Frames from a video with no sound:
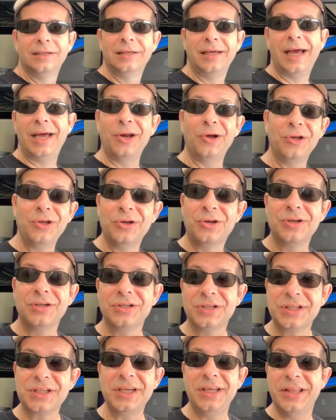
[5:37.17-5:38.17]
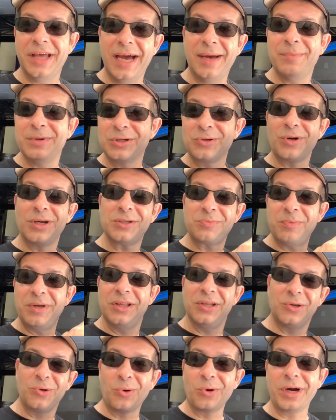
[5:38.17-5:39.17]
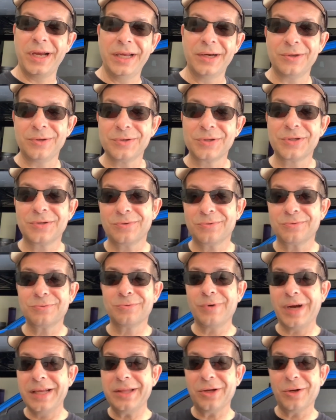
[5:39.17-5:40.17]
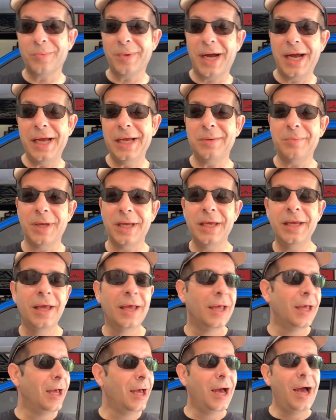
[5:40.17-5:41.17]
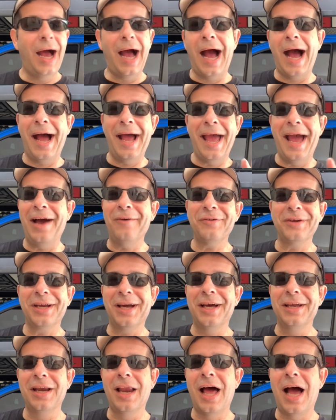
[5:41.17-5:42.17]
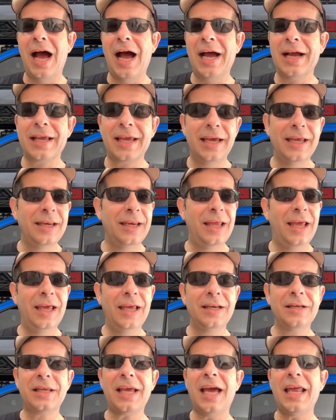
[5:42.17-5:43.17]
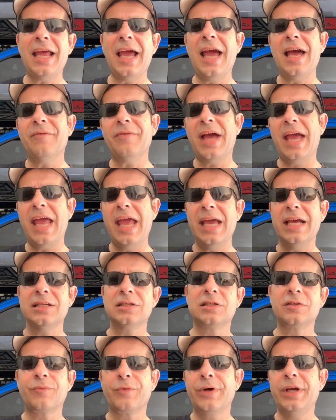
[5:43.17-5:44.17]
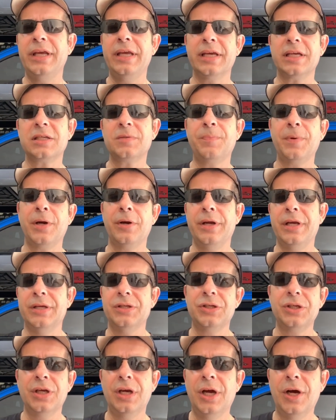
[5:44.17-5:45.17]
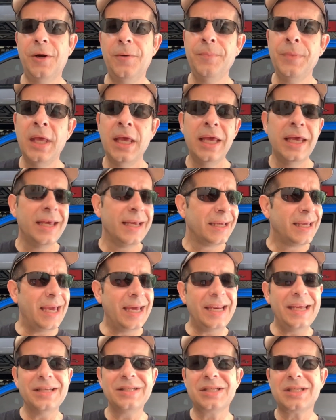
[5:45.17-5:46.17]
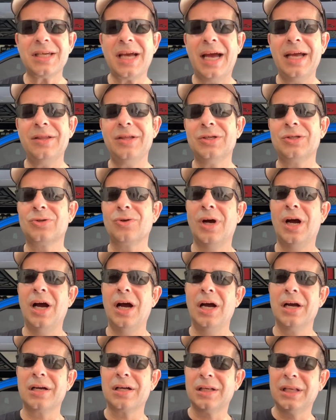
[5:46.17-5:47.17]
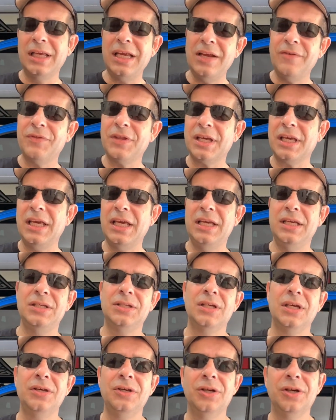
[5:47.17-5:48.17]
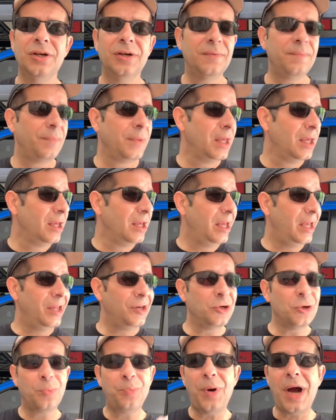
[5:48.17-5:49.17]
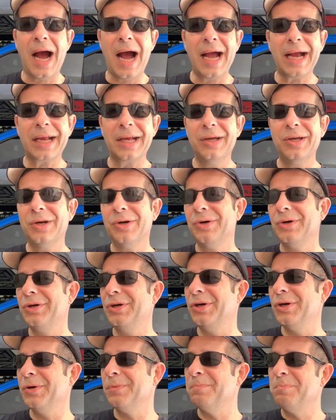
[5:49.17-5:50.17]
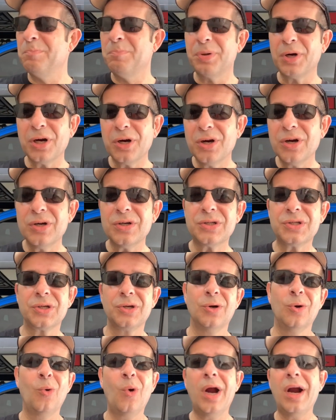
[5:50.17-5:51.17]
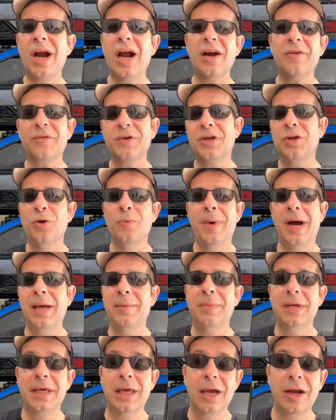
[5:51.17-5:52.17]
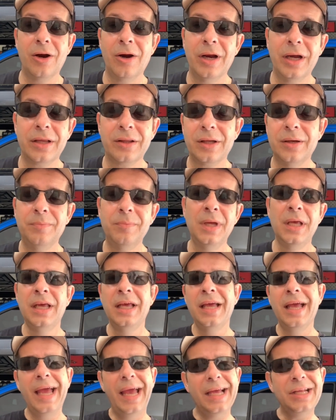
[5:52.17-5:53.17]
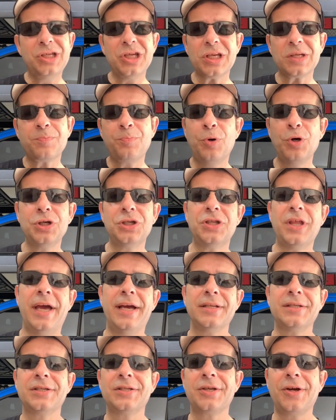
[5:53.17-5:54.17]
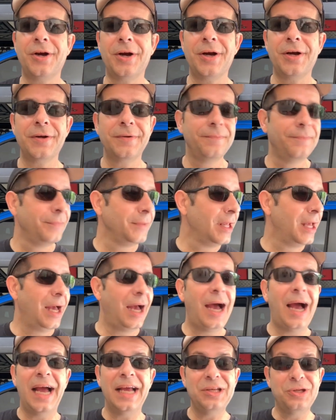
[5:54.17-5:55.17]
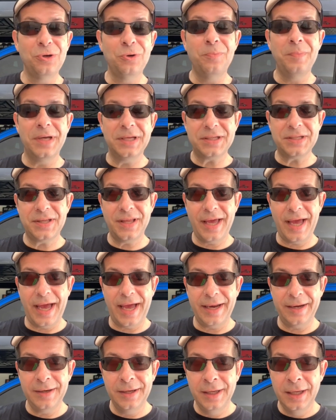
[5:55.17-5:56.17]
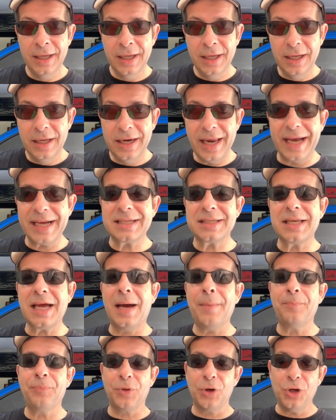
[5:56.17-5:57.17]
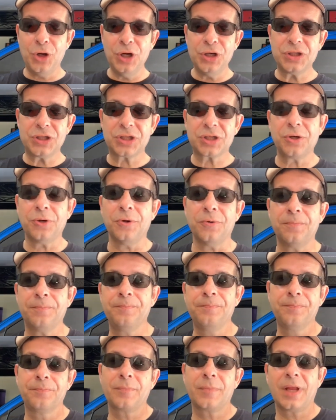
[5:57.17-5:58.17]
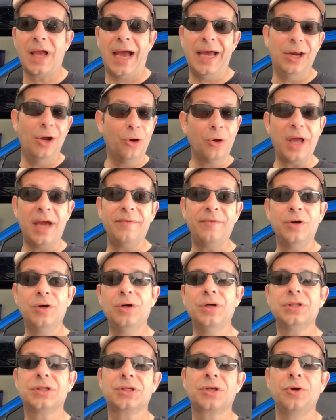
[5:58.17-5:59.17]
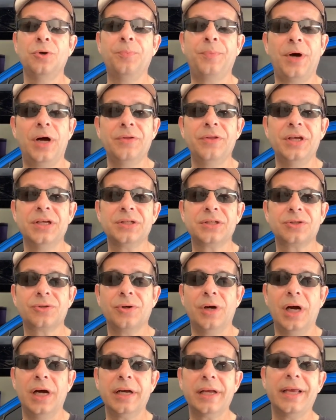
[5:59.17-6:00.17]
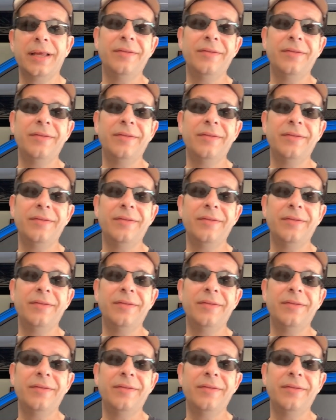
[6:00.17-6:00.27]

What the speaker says: I know you couldn't see that, but trust me, the door handle's right there behind me. Have it unlock and kind of have a hands-free experience, you know. Get inside the truck, leave the keys in your pocket or your purse or wherever you might be carrying them, and just push that start. I do miss that. Next up, the hood scoop. I don't have a hood scoop on this truck,